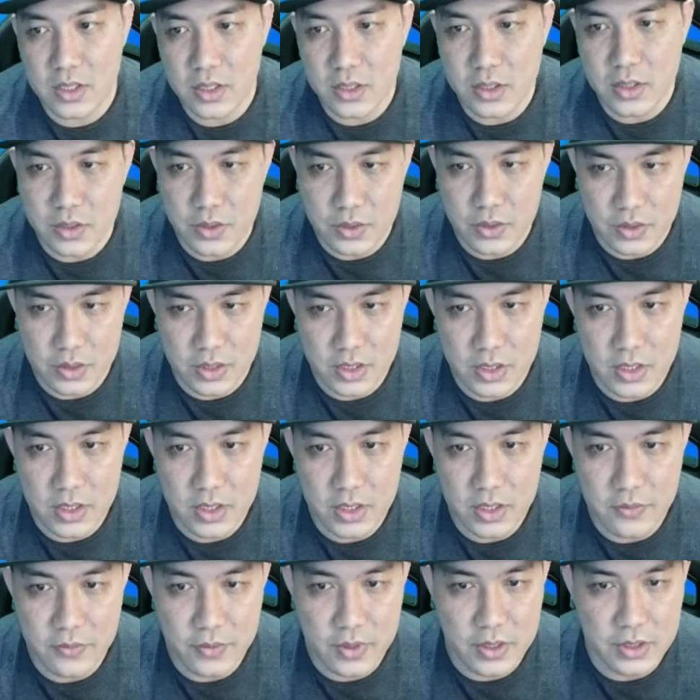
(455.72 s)
using
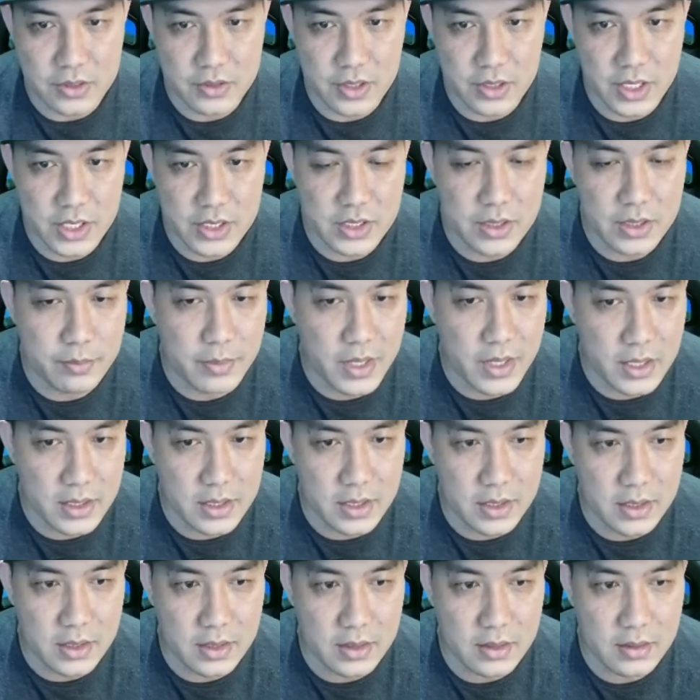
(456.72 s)
the filtration
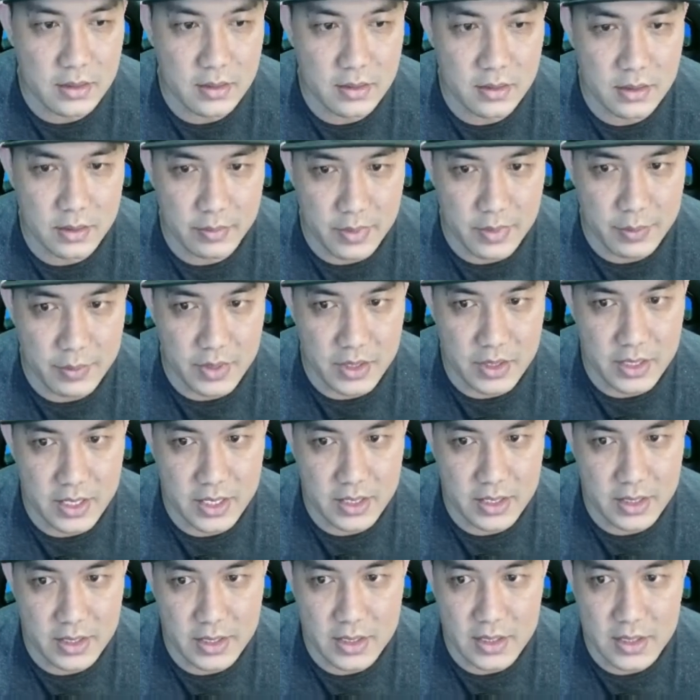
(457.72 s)
method? Remember
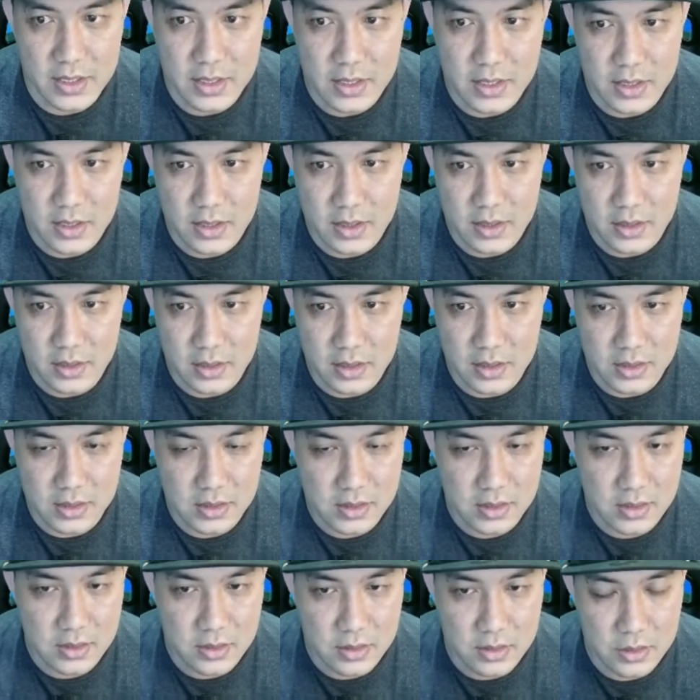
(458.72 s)
that, huh? This
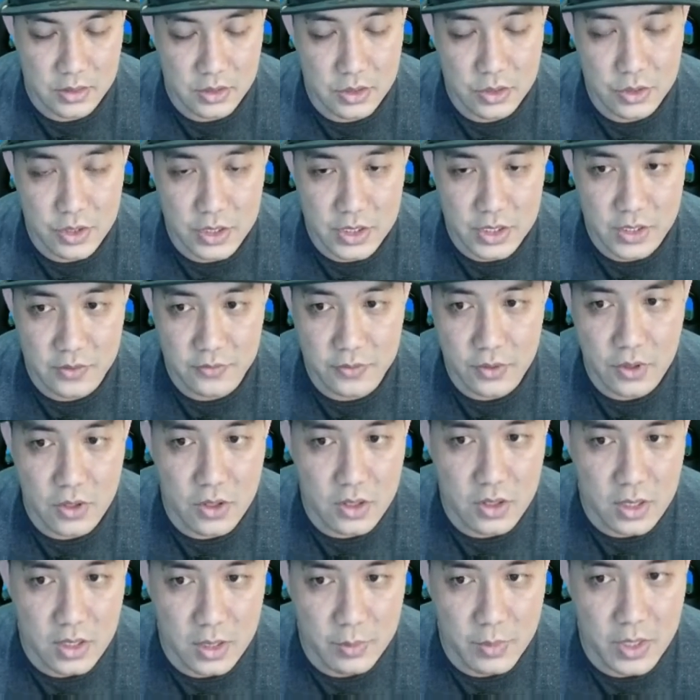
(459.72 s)
situation 4
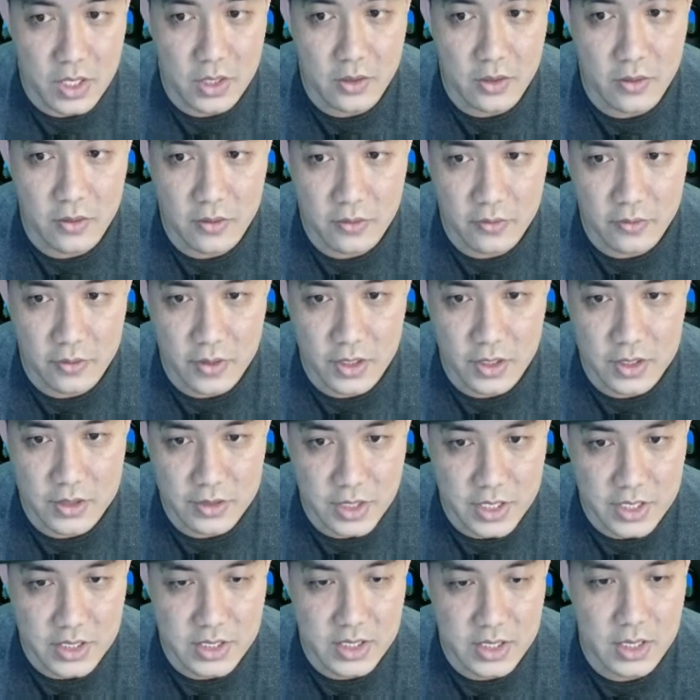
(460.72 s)
about
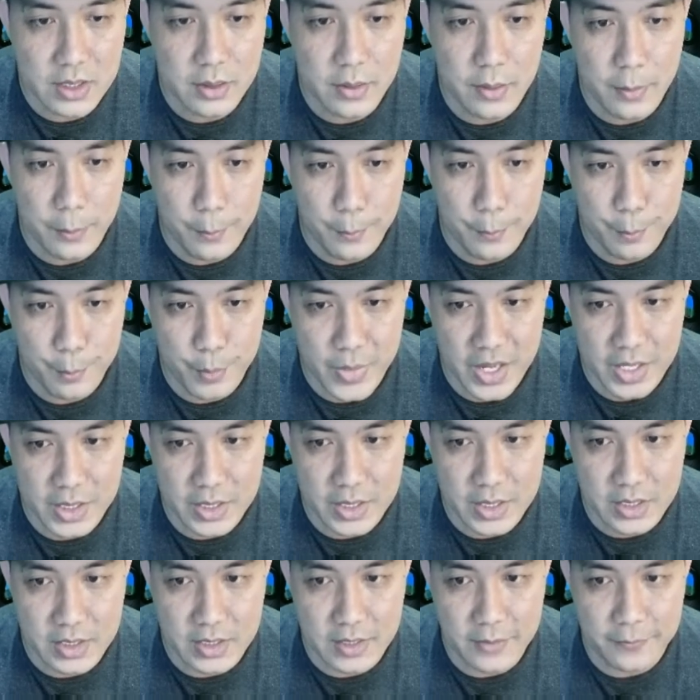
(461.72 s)
filtration
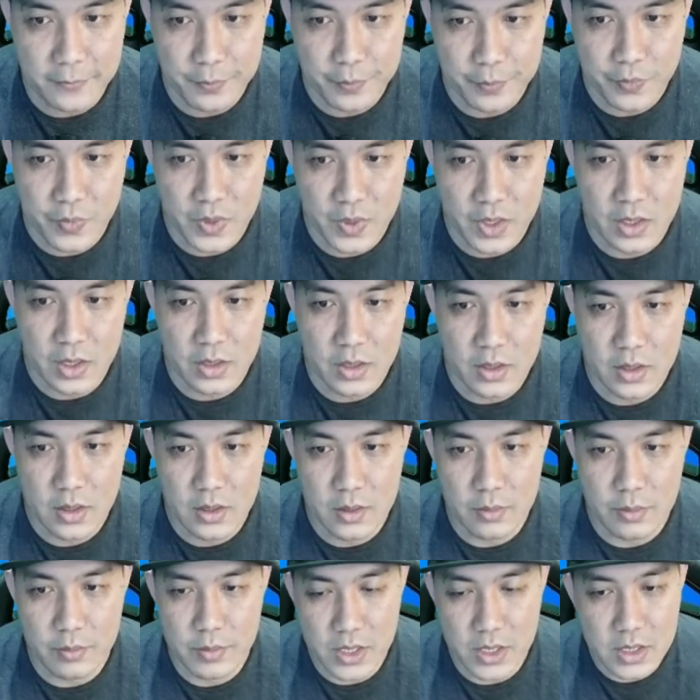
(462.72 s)
method.
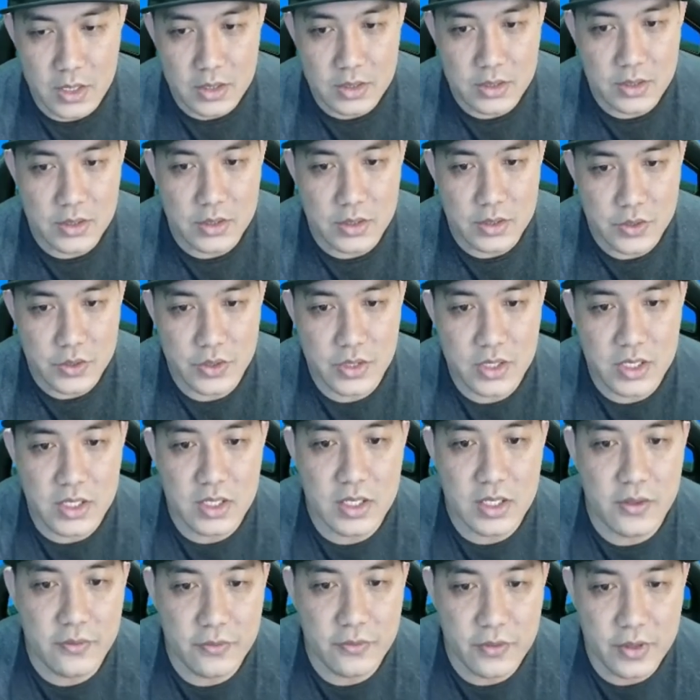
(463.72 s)
Because using
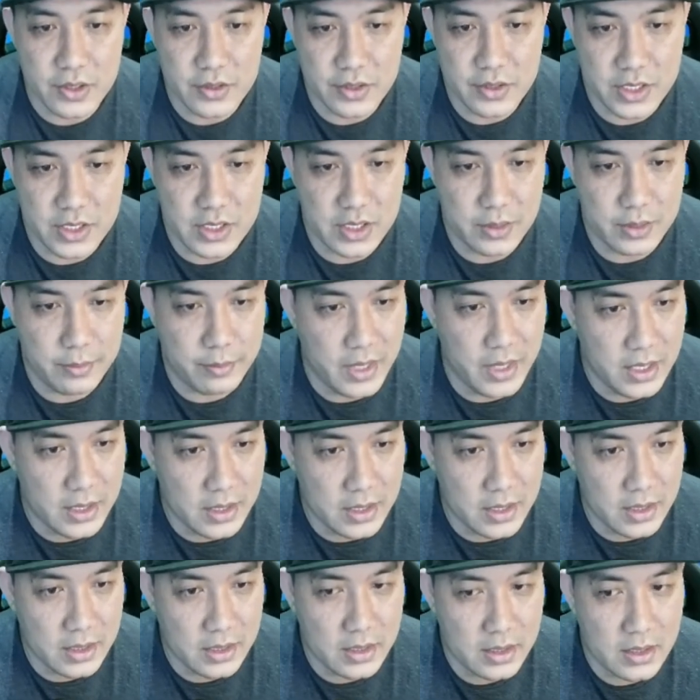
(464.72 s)
the filtration
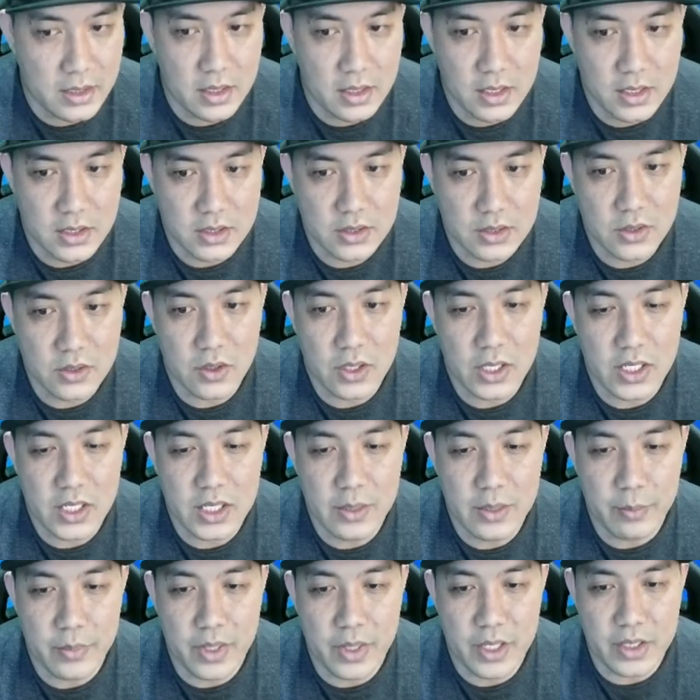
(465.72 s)
method, solid
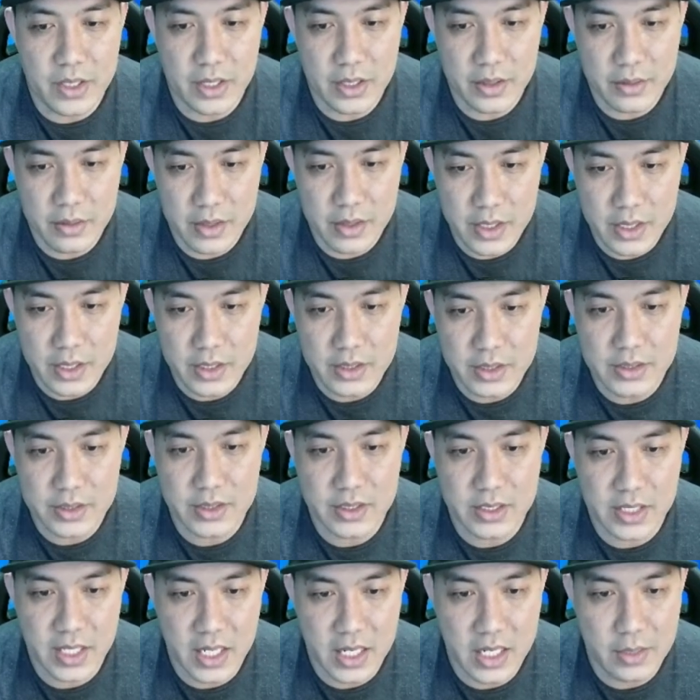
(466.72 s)
materials
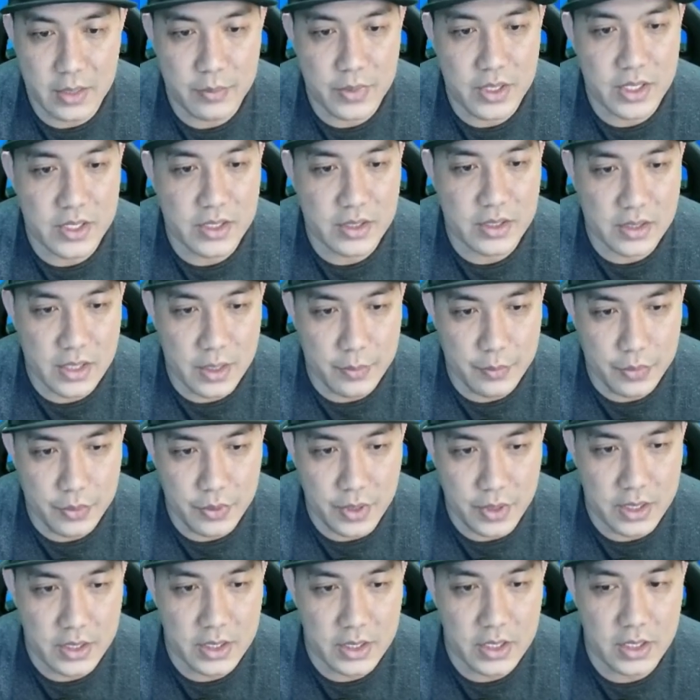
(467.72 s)
can be
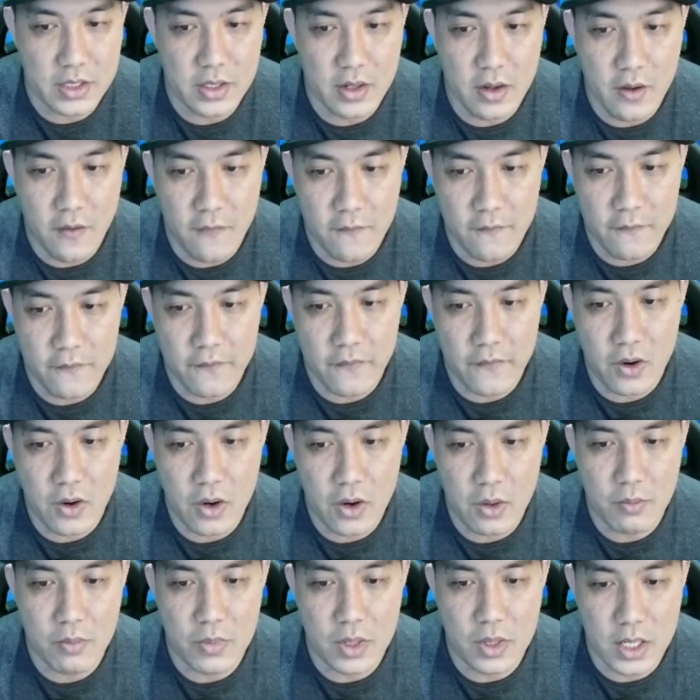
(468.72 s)
separated
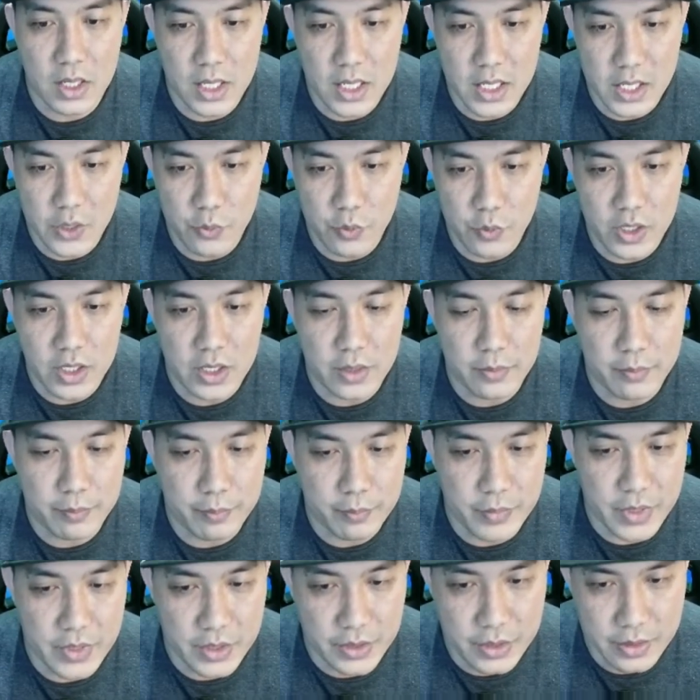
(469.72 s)
from liquid
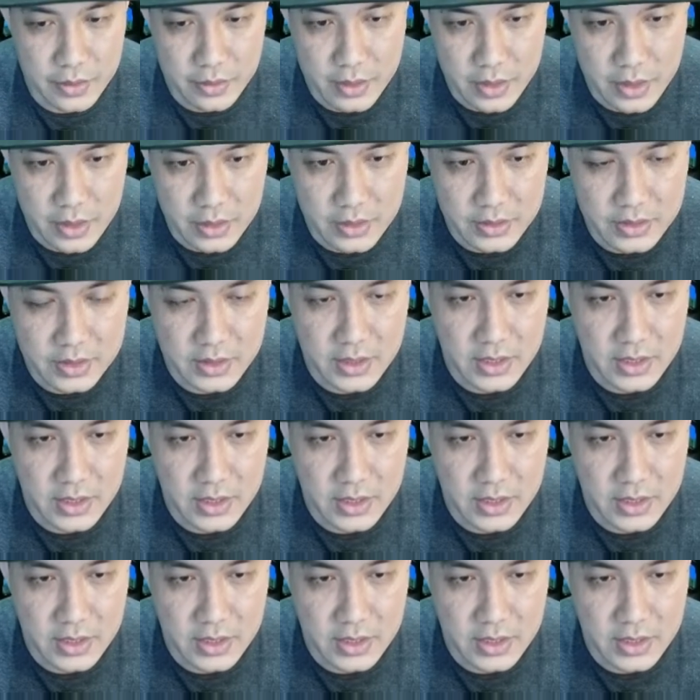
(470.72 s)
materials.